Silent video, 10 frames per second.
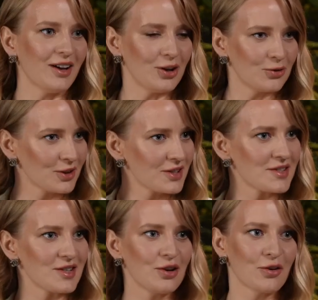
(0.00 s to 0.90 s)
and
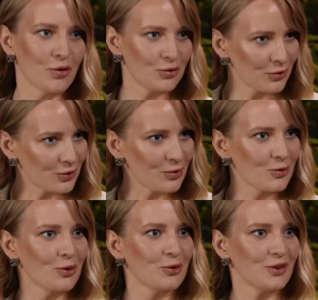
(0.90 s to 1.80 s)
really CEO
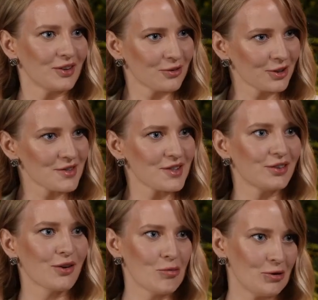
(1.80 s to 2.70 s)
of the real
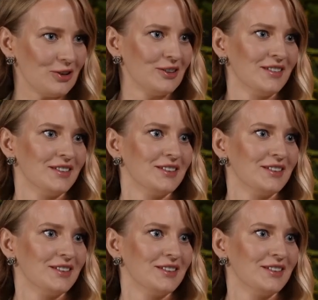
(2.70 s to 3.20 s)
estate company.